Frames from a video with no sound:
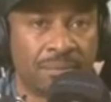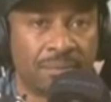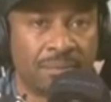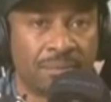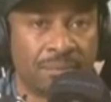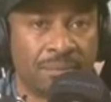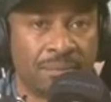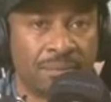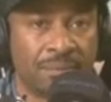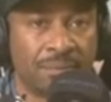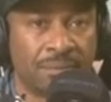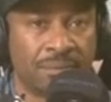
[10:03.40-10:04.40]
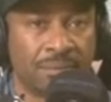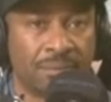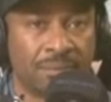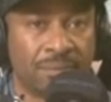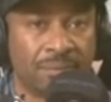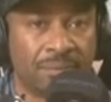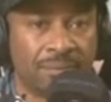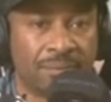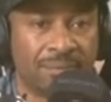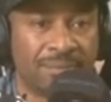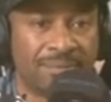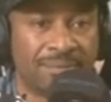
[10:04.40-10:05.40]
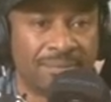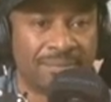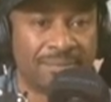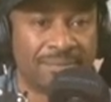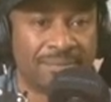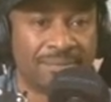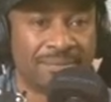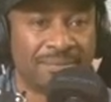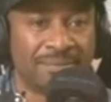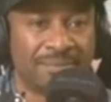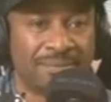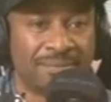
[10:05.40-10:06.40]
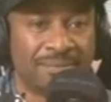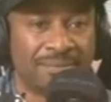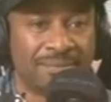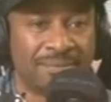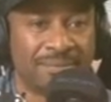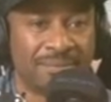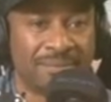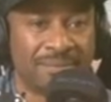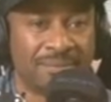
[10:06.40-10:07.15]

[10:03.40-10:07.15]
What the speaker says: (not speaking)